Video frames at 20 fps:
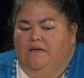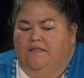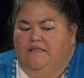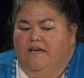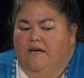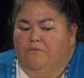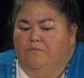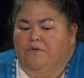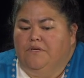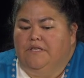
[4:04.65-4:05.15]

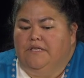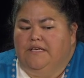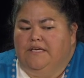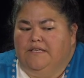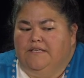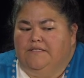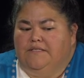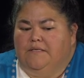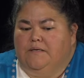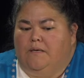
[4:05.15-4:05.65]
that really
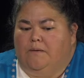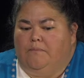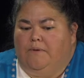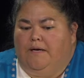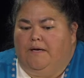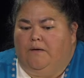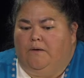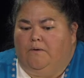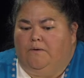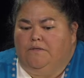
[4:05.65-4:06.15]
is
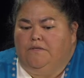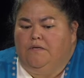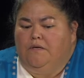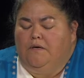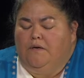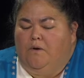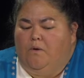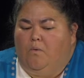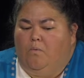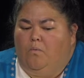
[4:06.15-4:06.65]
about
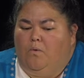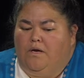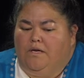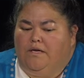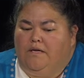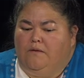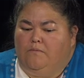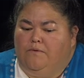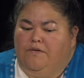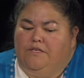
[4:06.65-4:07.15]
what
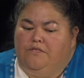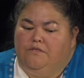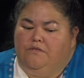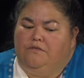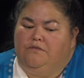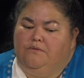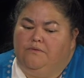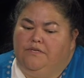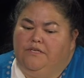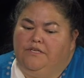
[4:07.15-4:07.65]
can we do
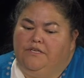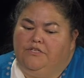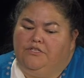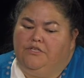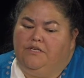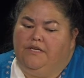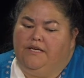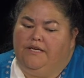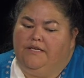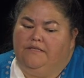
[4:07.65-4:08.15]
to
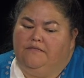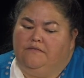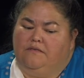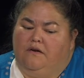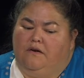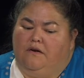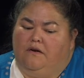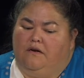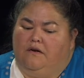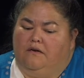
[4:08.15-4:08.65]
indigenize
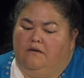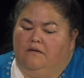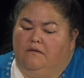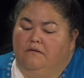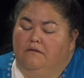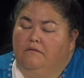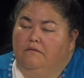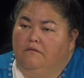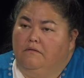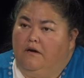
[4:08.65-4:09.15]
our
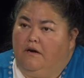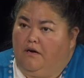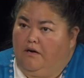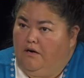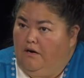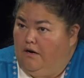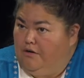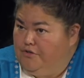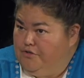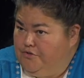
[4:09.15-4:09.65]
our,
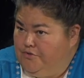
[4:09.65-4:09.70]
our